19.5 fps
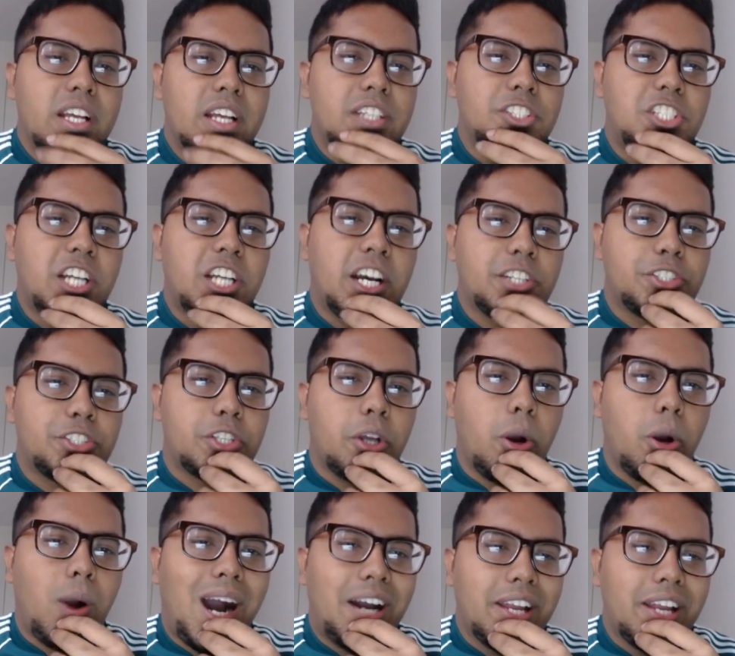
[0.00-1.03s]
just
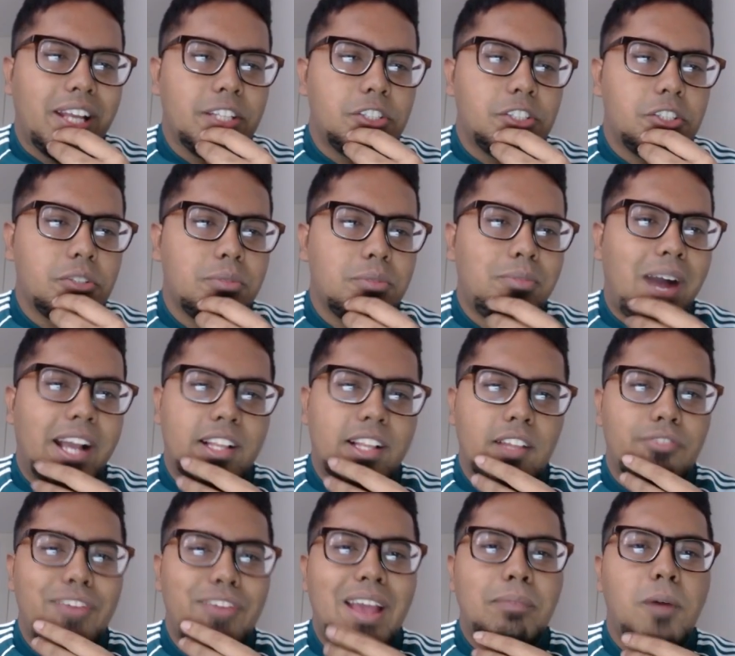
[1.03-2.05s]
go out into my
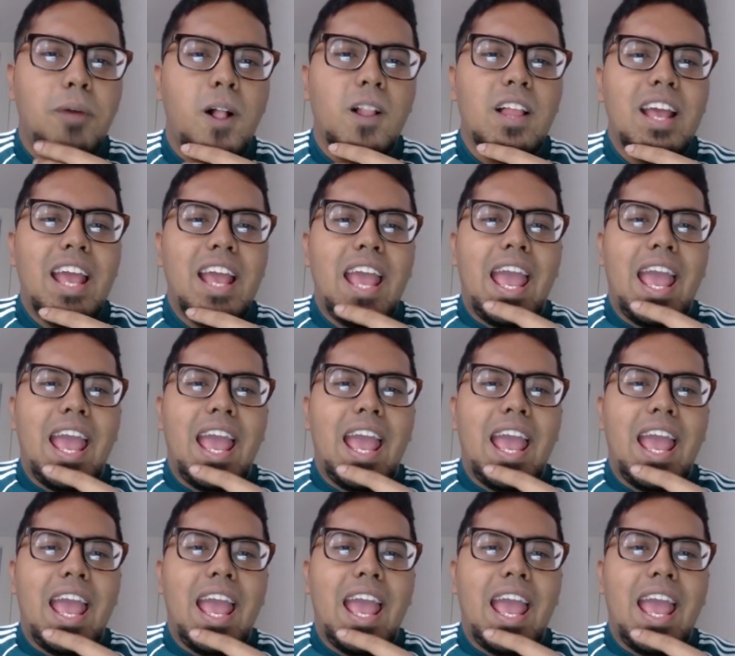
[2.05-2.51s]
Clefable,